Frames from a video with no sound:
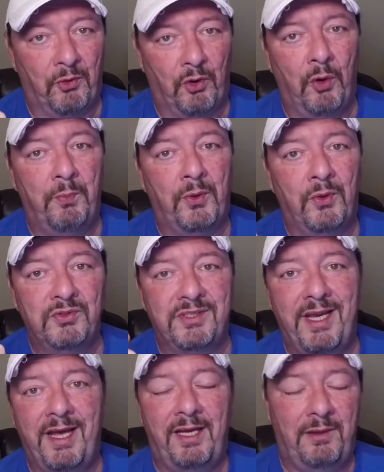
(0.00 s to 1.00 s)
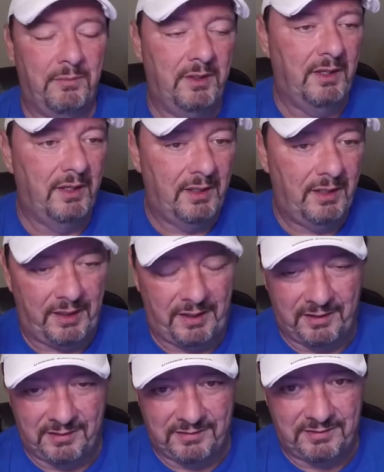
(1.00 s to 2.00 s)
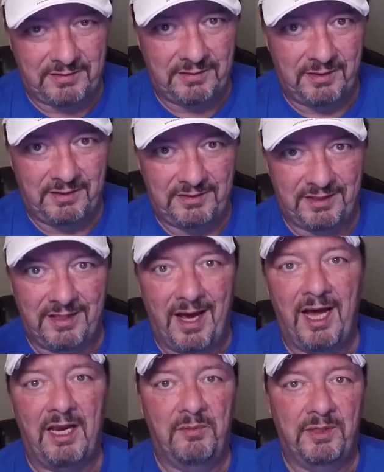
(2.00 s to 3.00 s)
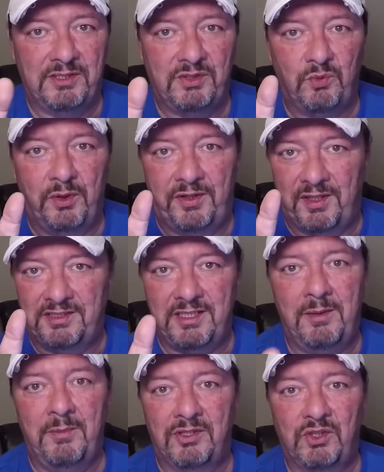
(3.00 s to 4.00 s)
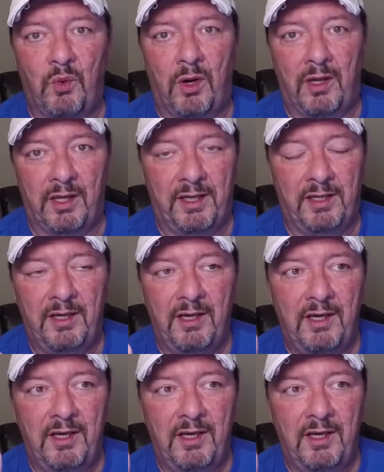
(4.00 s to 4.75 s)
GoPro's name is synonymous with its image quality.